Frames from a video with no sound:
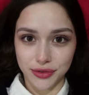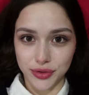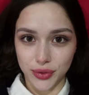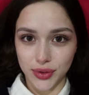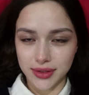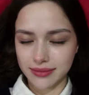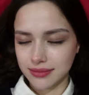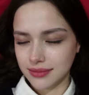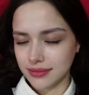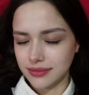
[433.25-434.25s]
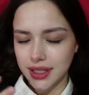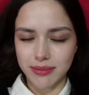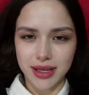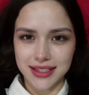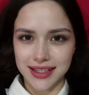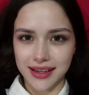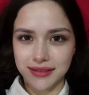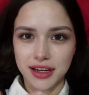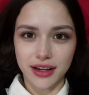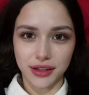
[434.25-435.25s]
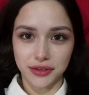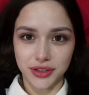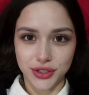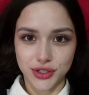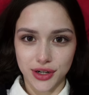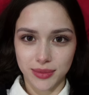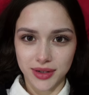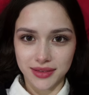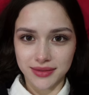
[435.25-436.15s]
food. Amazing, I love this job.